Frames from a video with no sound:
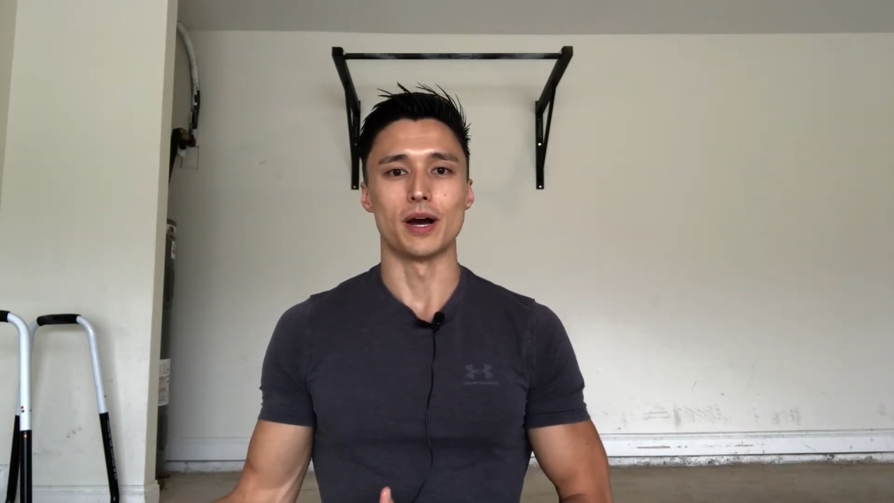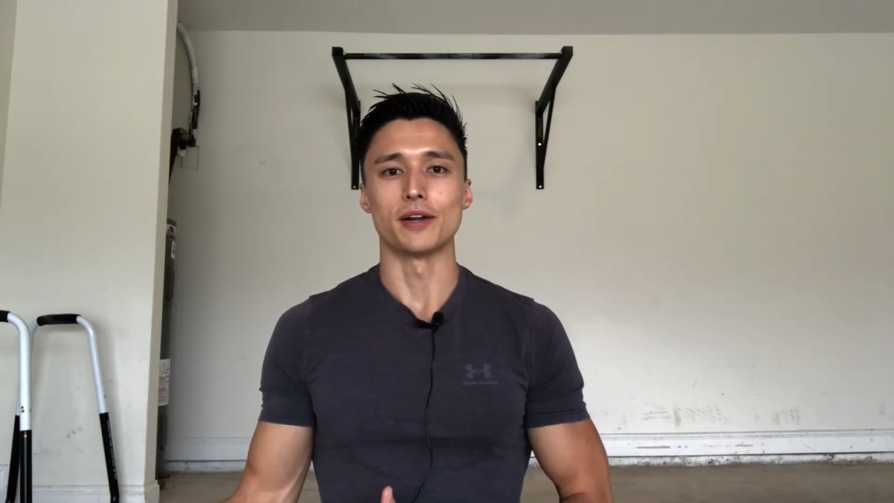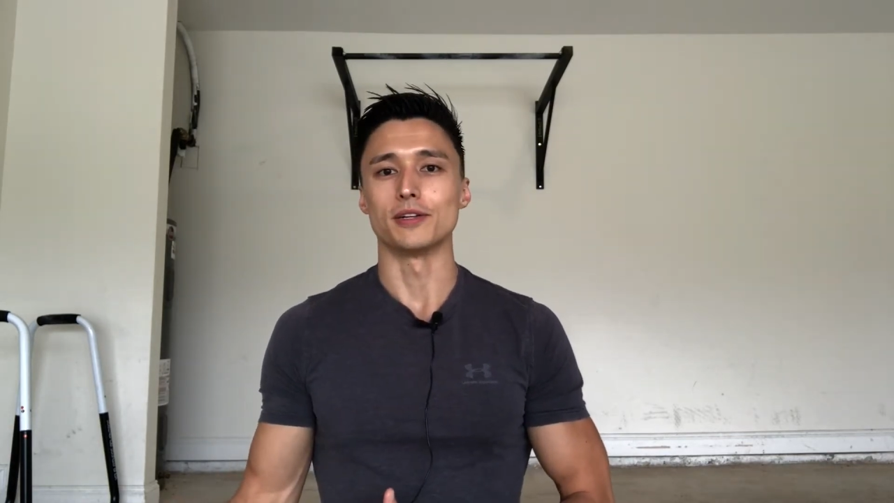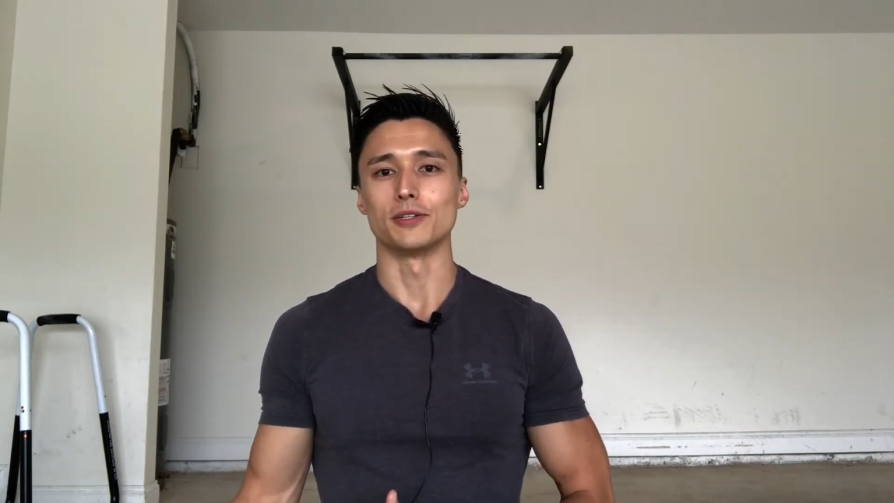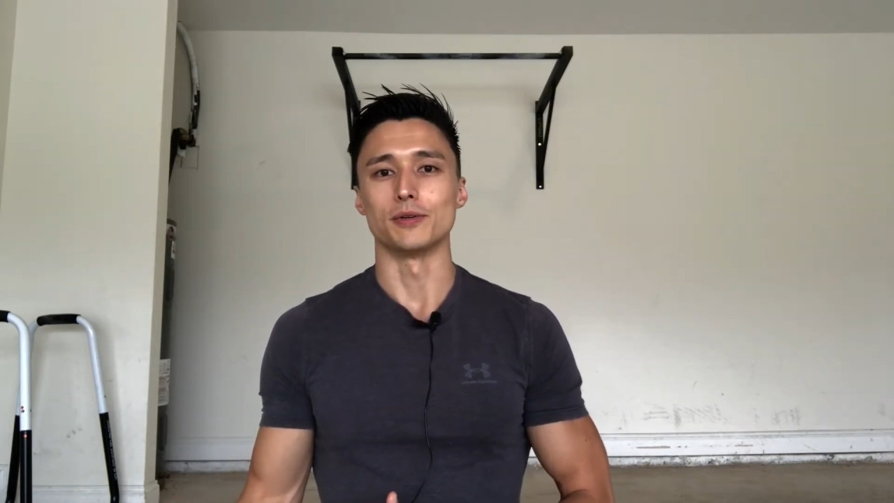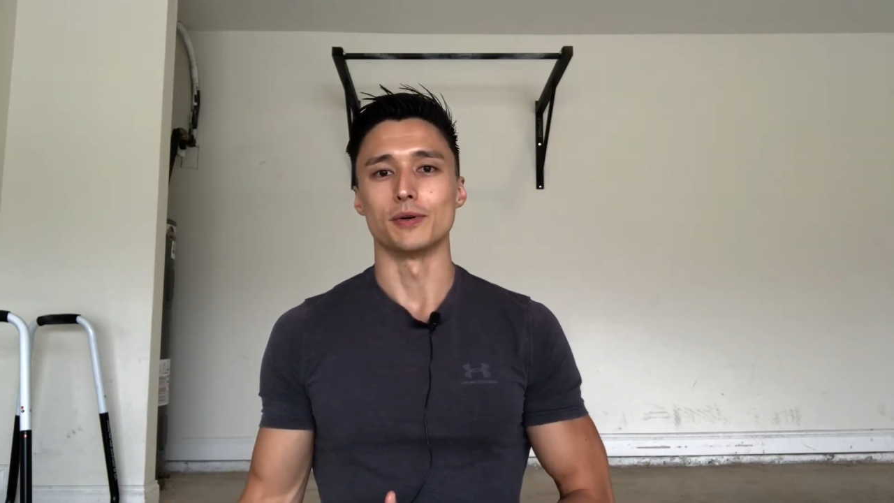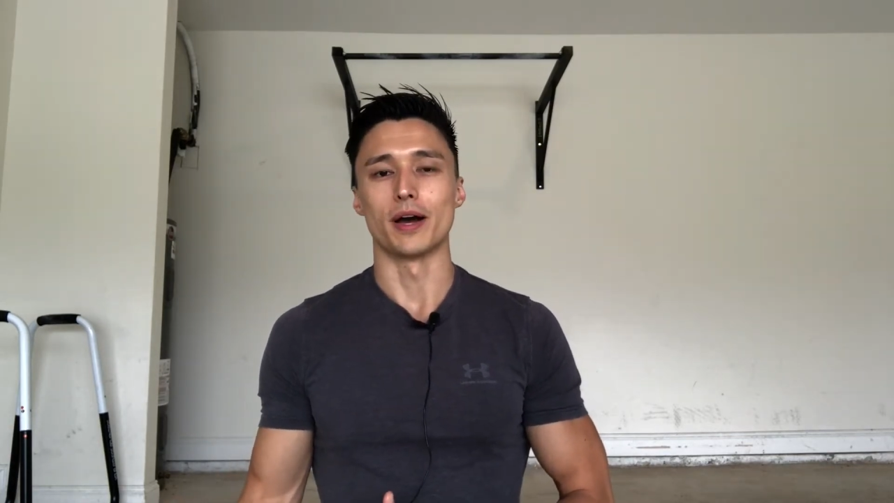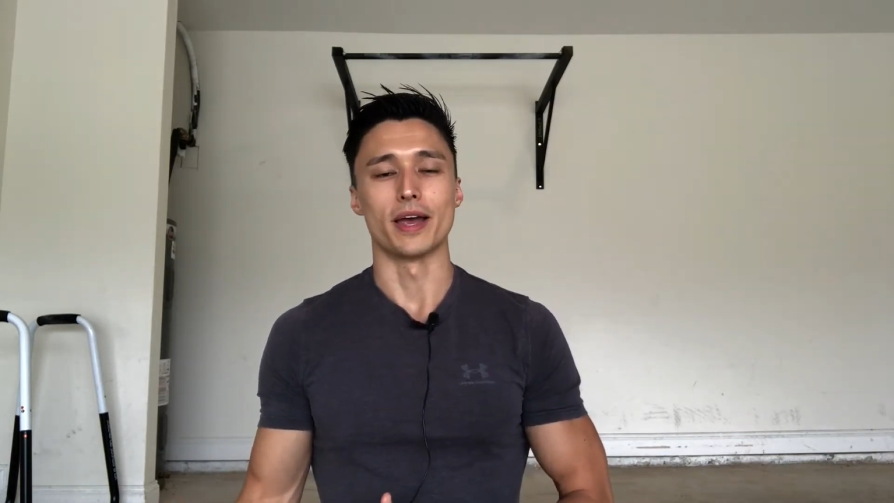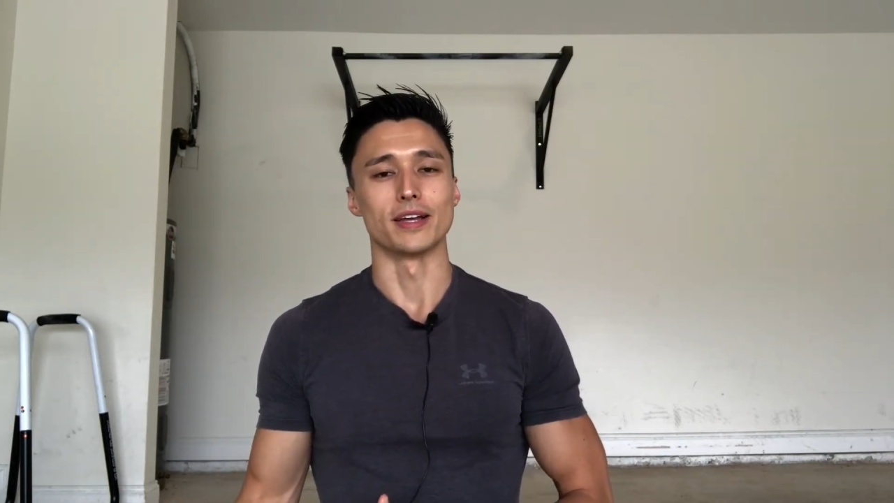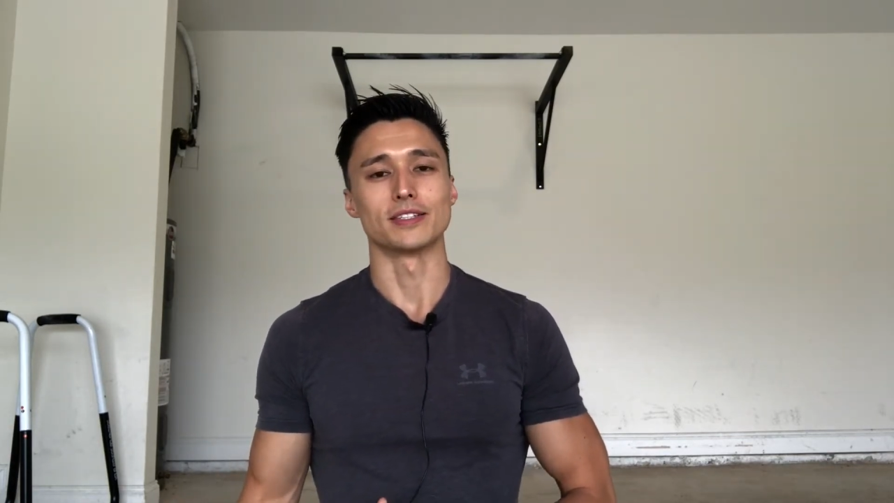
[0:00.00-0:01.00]
how to do a
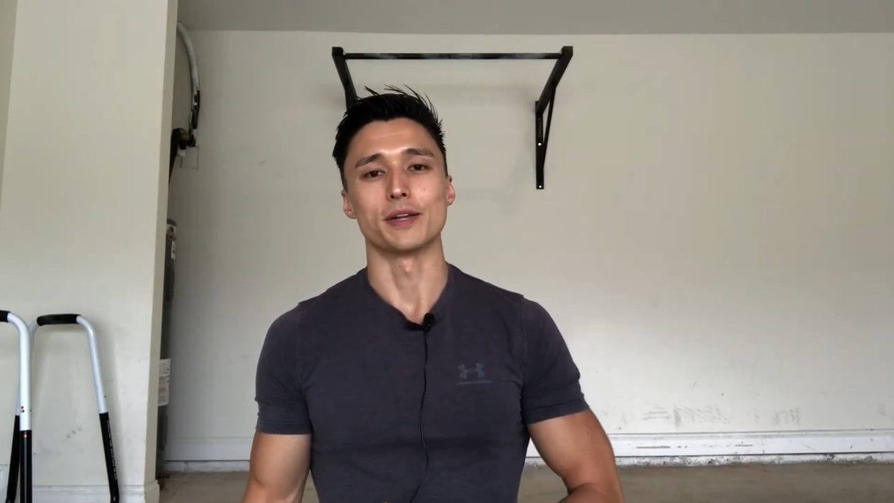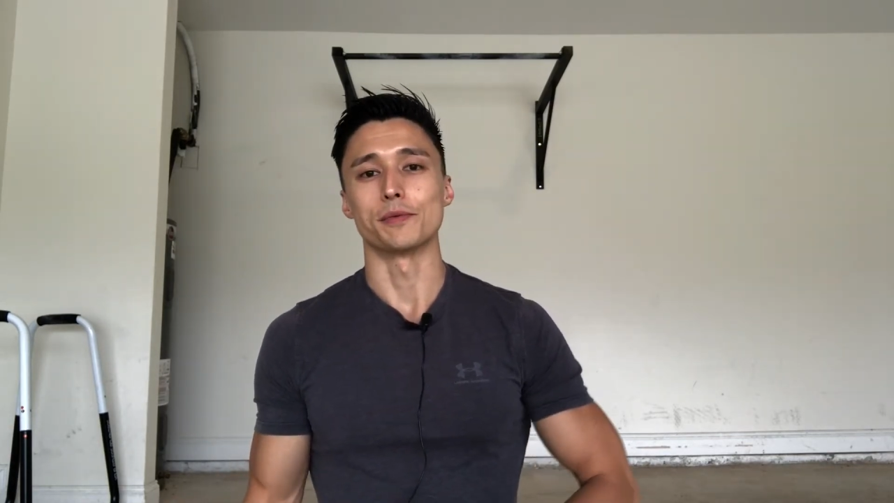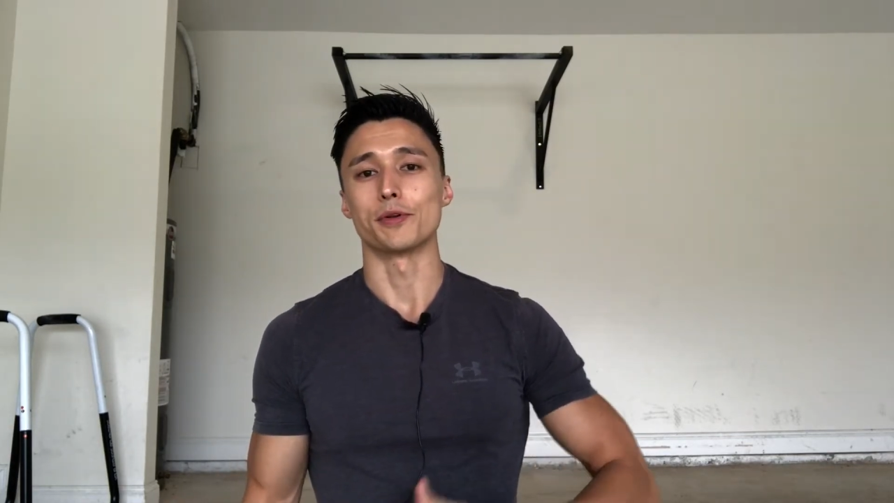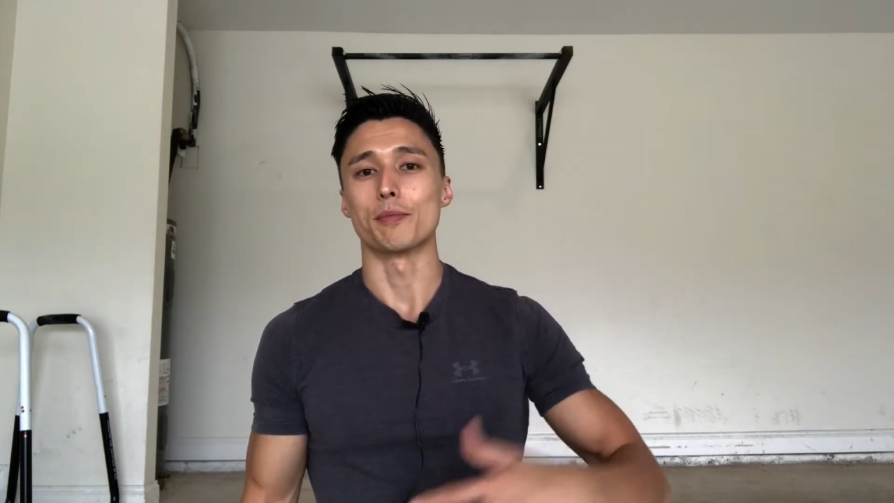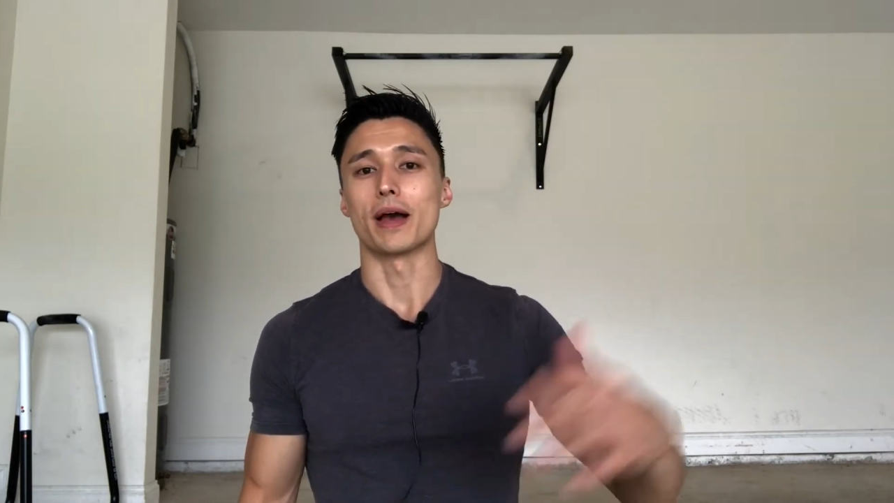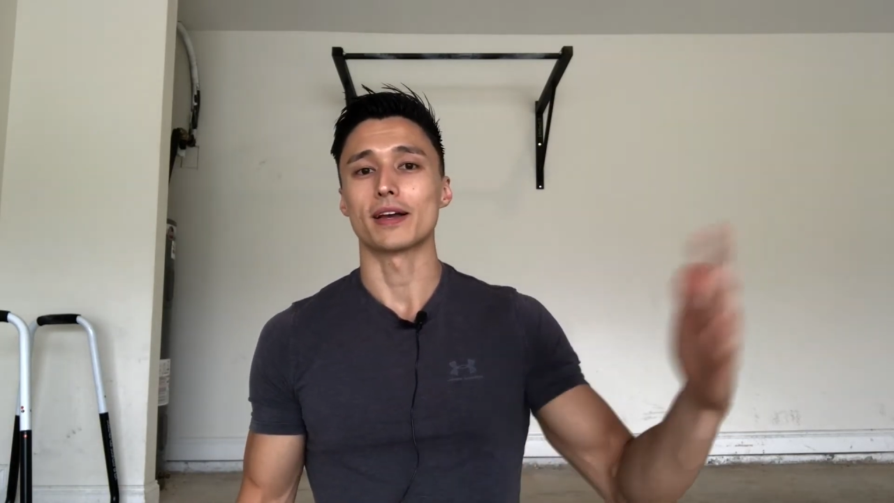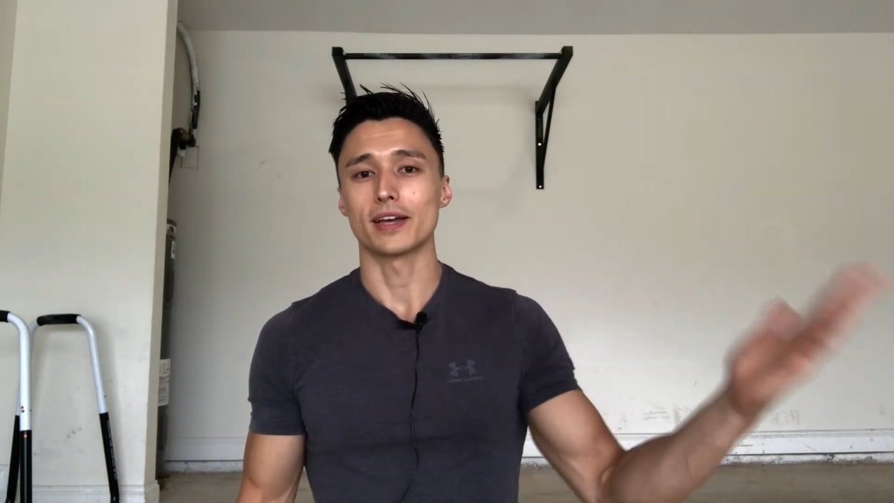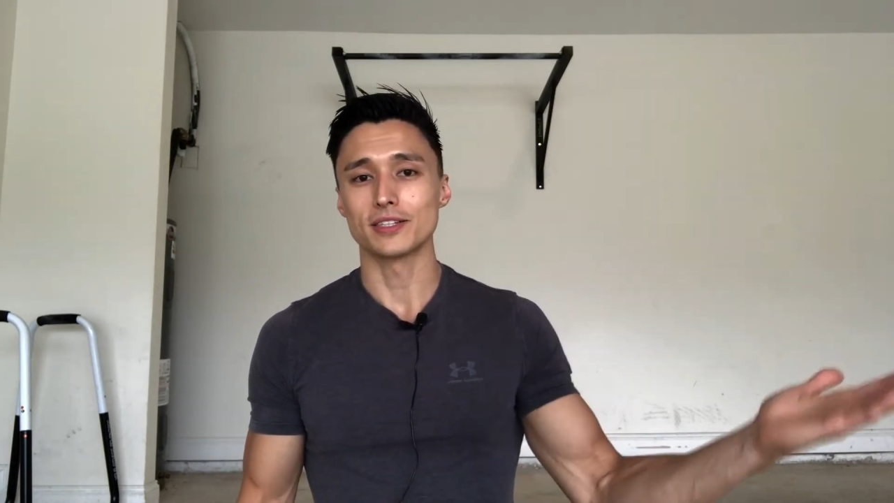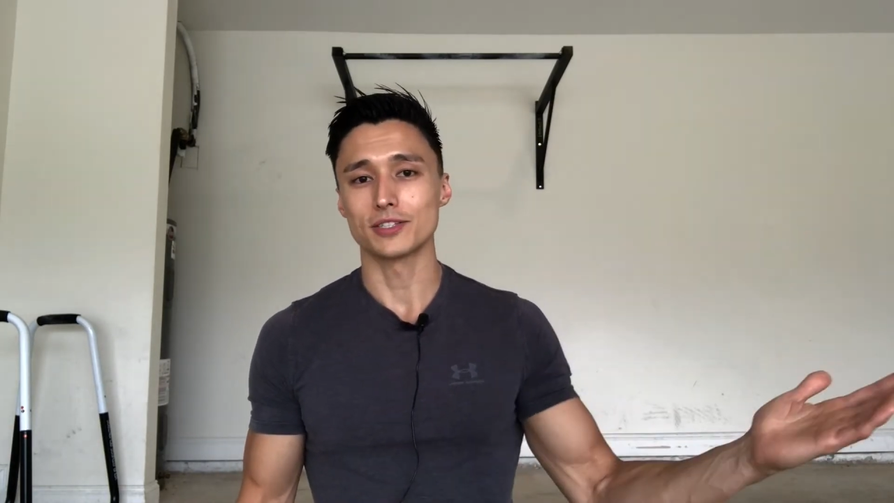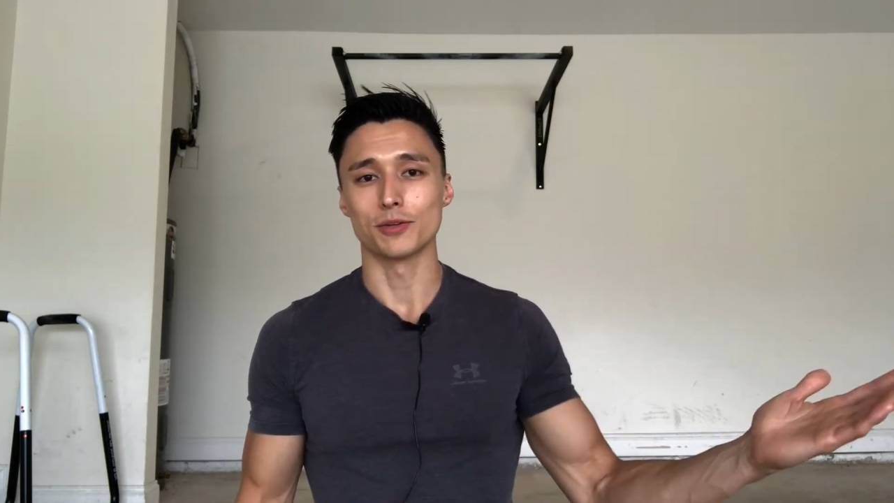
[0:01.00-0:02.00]
handstand with your back
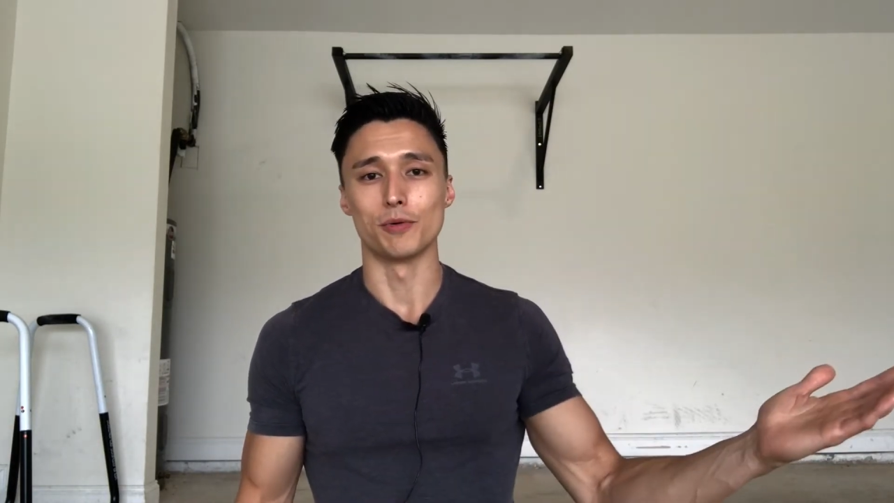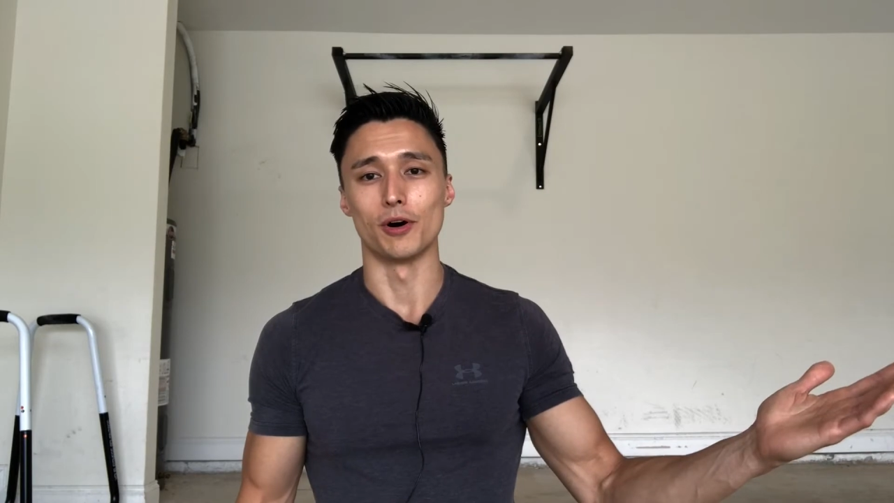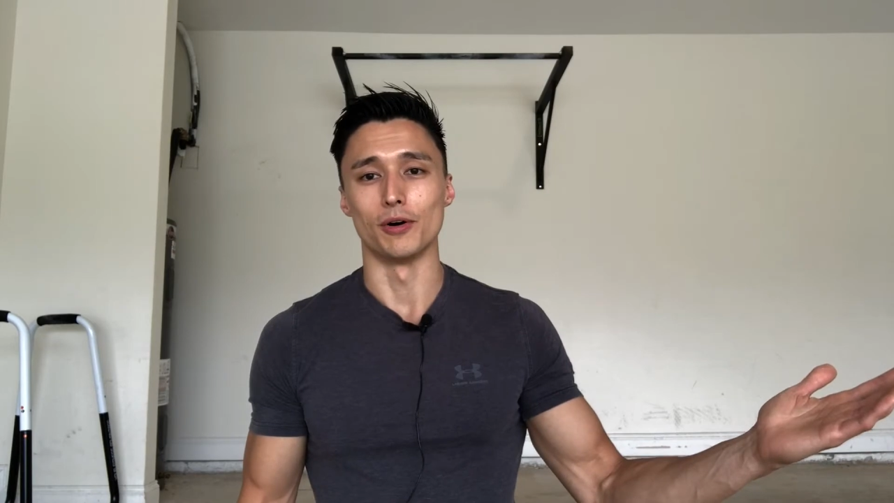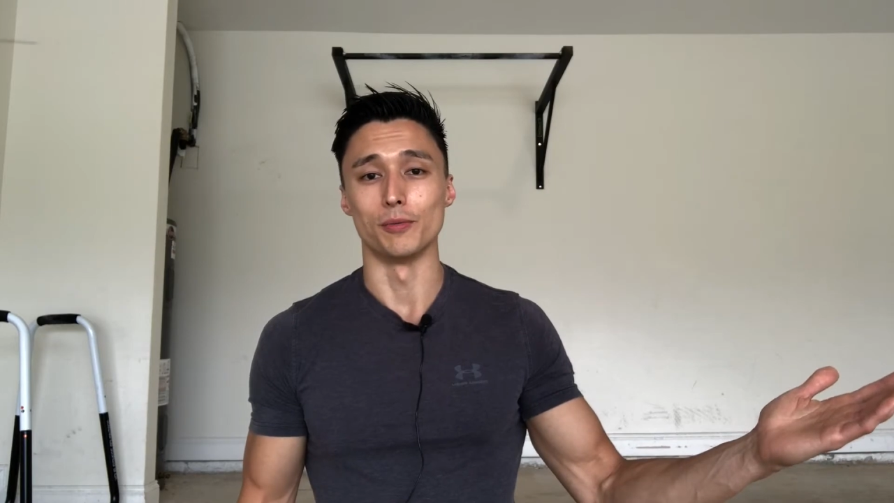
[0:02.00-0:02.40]
against the wall,